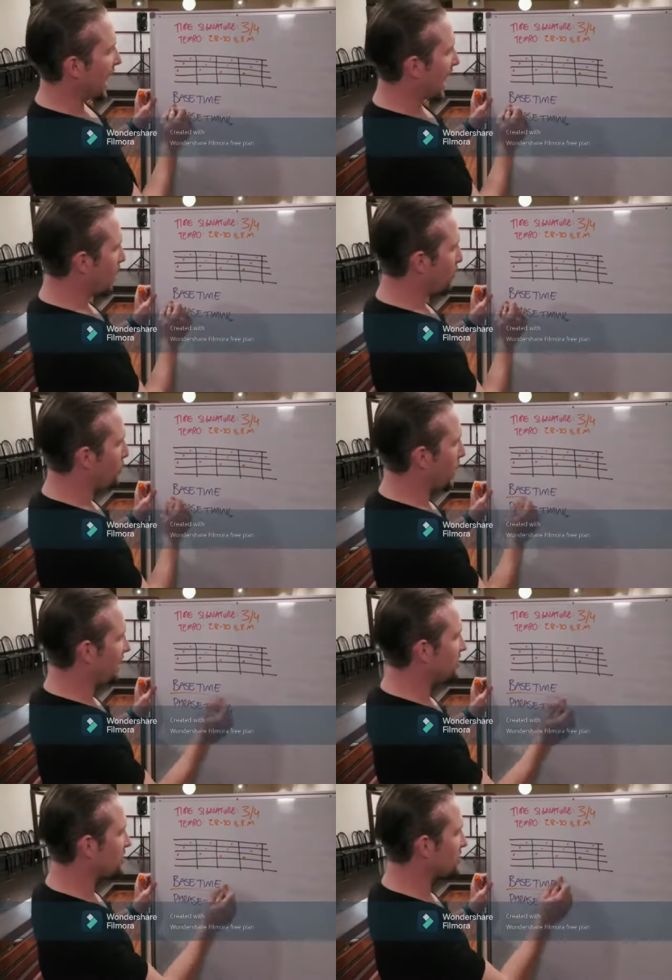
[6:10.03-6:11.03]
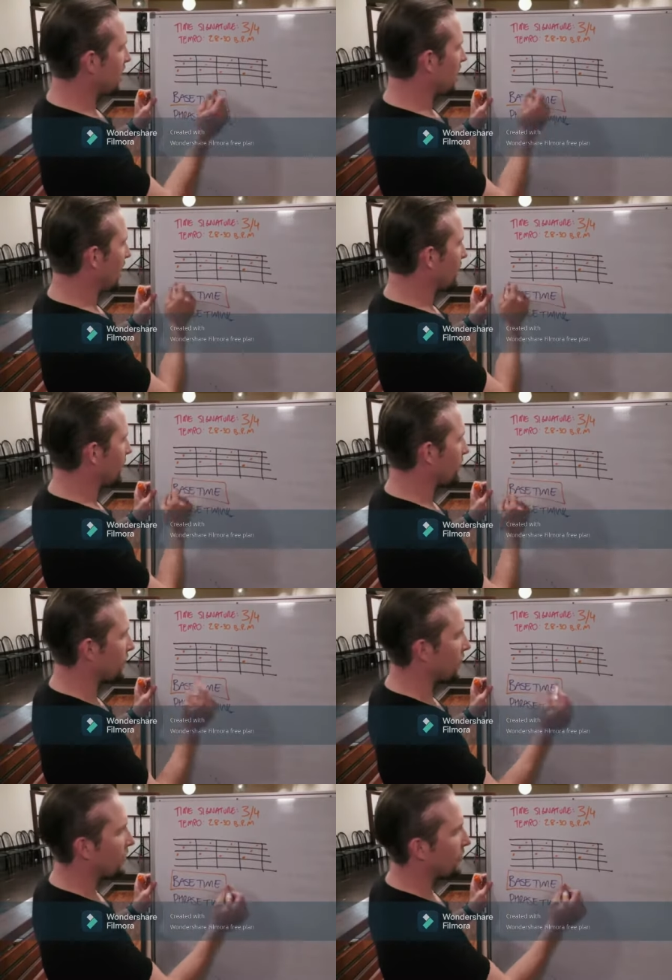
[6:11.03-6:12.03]
our base time
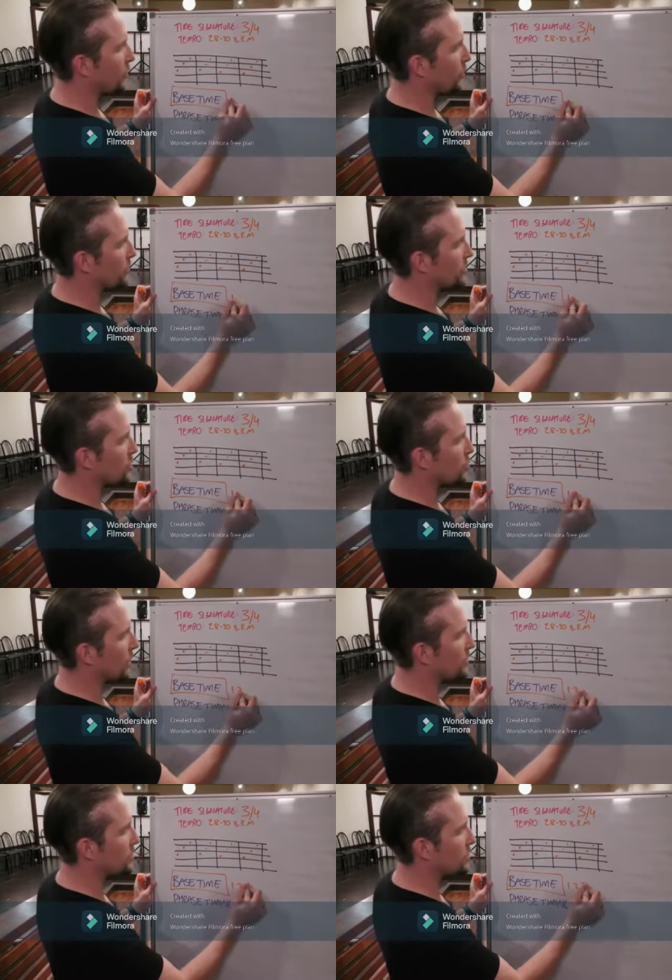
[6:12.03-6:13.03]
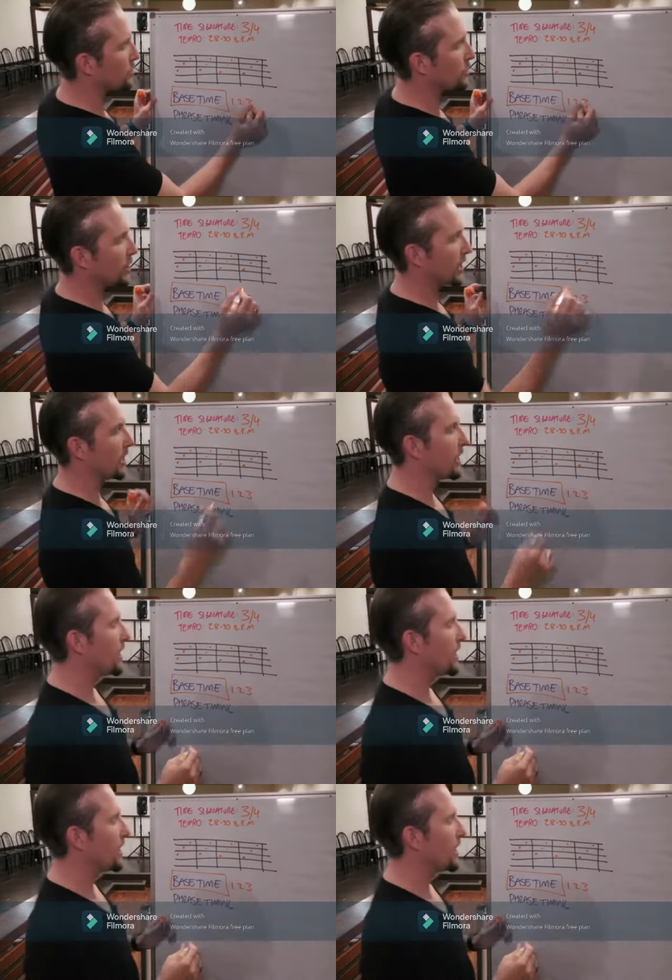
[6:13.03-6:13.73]
for the waltz is 1, 2, 3.